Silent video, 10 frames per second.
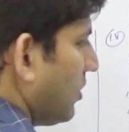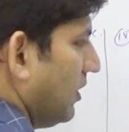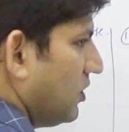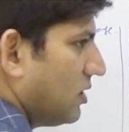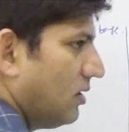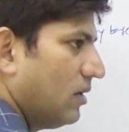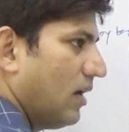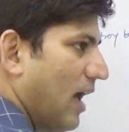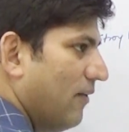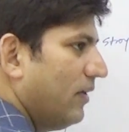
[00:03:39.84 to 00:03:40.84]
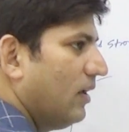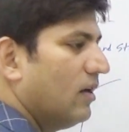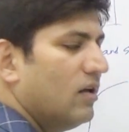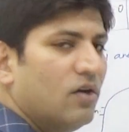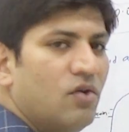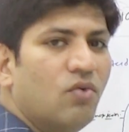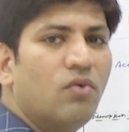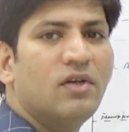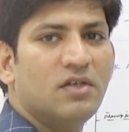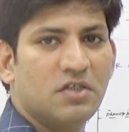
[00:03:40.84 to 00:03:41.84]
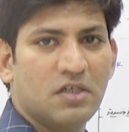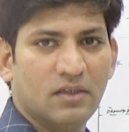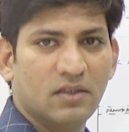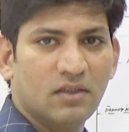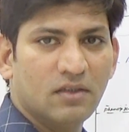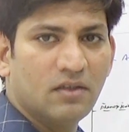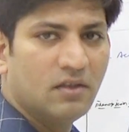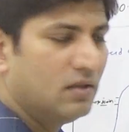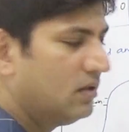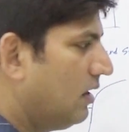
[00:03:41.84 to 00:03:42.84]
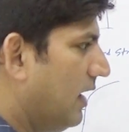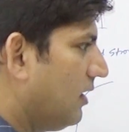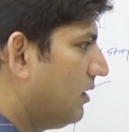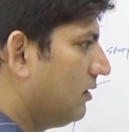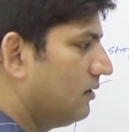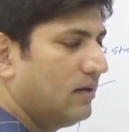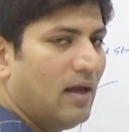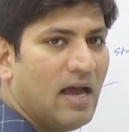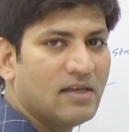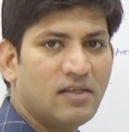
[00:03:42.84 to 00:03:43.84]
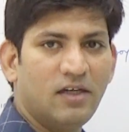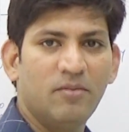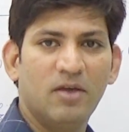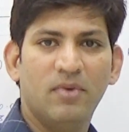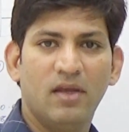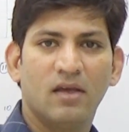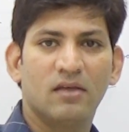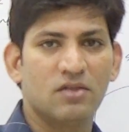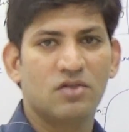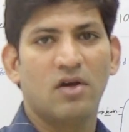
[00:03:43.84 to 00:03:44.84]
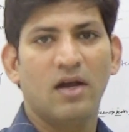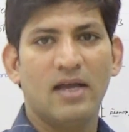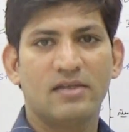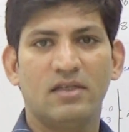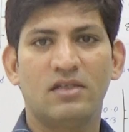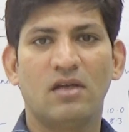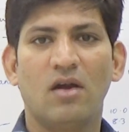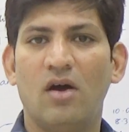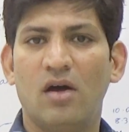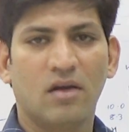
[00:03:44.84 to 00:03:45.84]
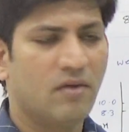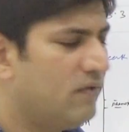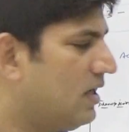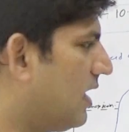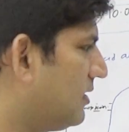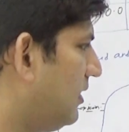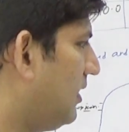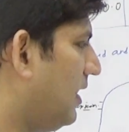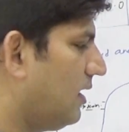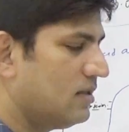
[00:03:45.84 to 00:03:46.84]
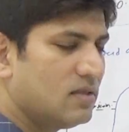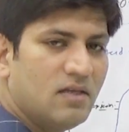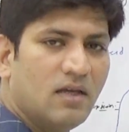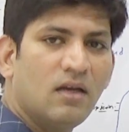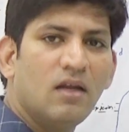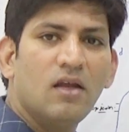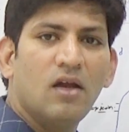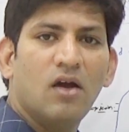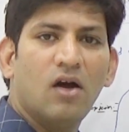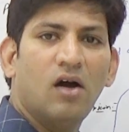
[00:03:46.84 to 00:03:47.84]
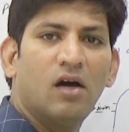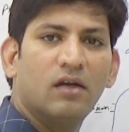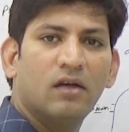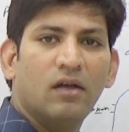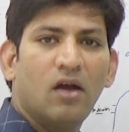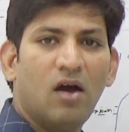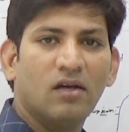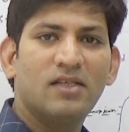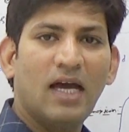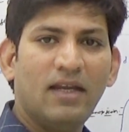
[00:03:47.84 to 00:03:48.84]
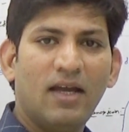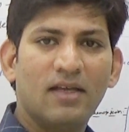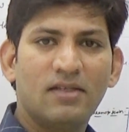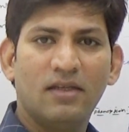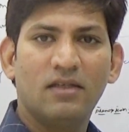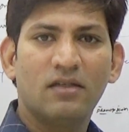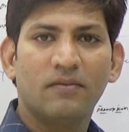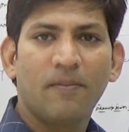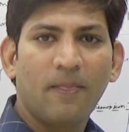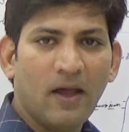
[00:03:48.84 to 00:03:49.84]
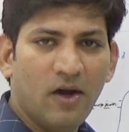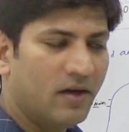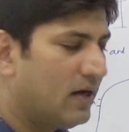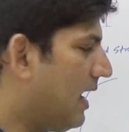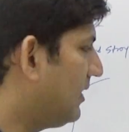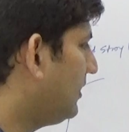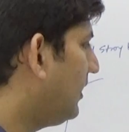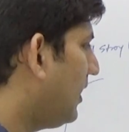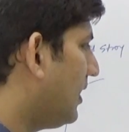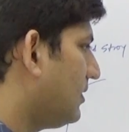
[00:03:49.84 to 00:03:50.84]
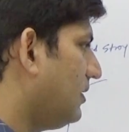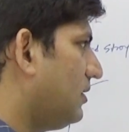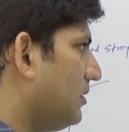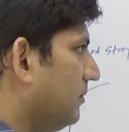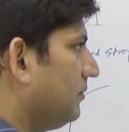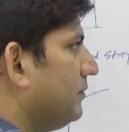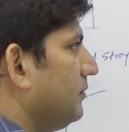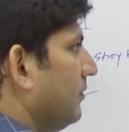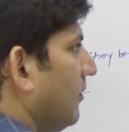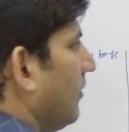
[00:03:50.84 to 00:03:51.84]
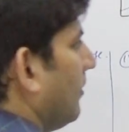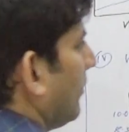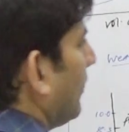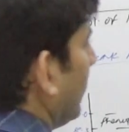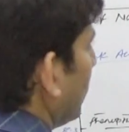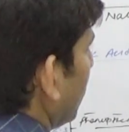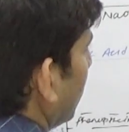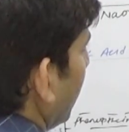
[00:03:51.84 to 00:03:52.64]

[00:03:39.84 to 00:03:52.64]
solution having known strength. Like acid may be a strong acid or weak acid, like HCl or oxalic acid or acetic acid, and the